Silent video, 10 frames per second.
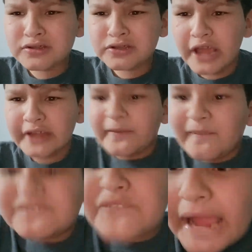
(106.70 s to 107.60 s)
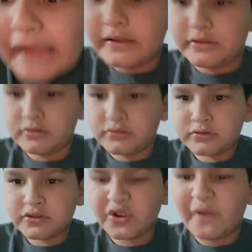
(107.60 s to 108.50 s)
Yeah, you're a bag.
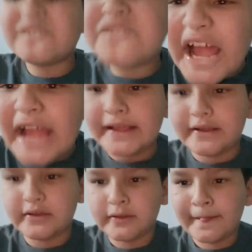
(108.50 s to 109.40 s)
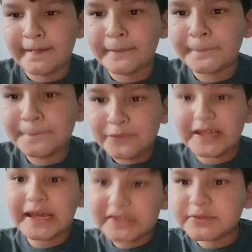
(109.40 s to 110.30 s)
You're a bag.
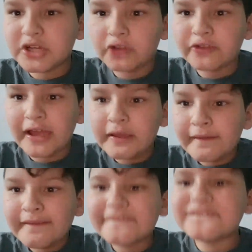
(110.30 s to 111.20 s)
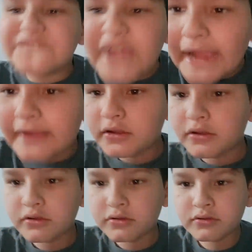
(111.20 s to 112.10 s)
You like to be called that? Bag?
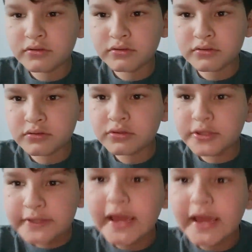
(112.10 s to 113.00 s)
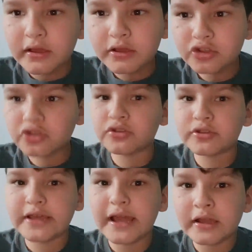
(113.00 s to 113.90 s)
Yeah.
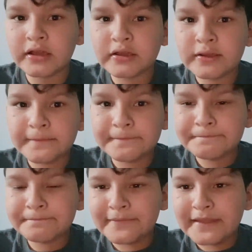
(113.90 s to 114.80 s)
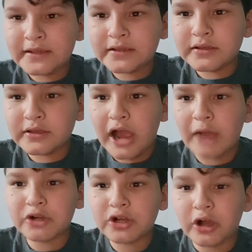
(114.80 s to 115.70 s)
Yeah.
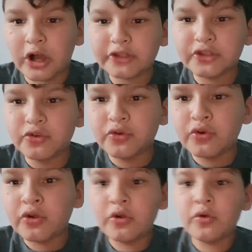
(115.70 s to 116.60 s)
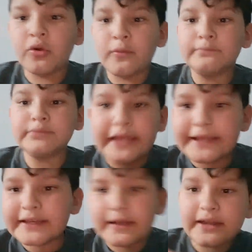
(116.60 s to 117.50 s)
I'm gonna call you
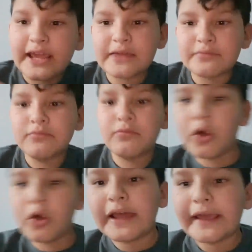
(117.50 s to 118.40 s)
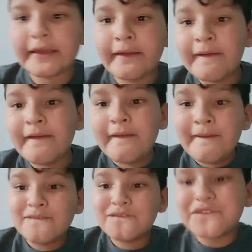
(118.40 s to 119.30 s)
blank name, more like
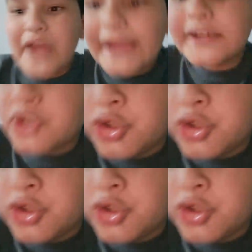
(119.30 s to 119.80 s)
fag